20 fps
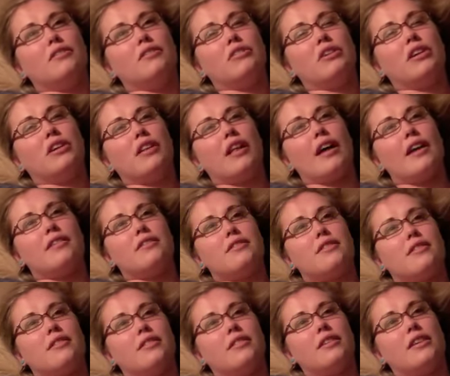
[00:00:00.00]

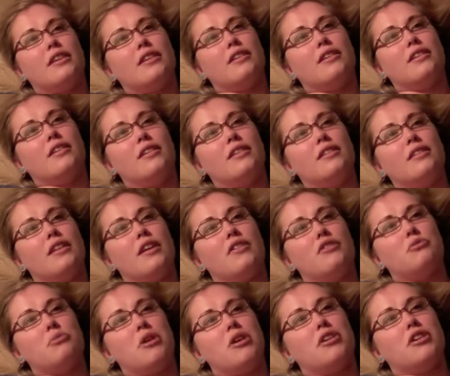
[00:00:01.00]
realize the
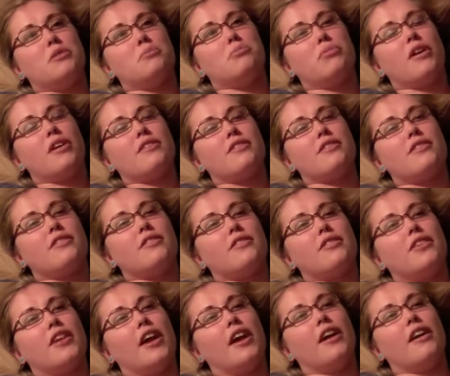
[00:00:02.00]
Native American presence
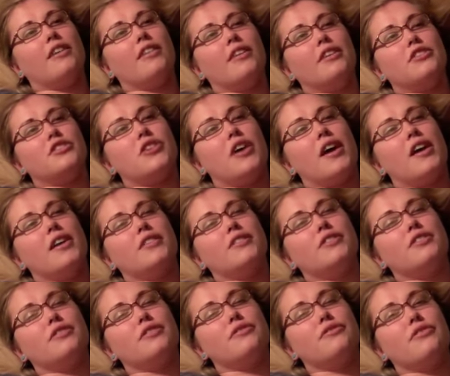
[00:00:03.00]
is there, and they're trying
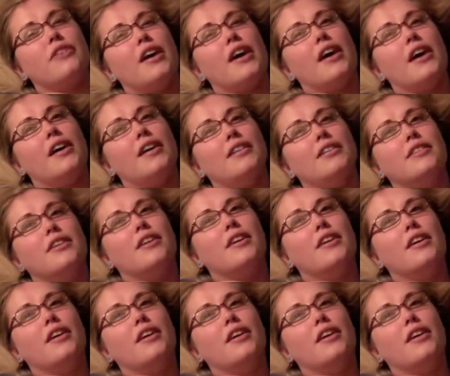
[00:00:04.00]
to find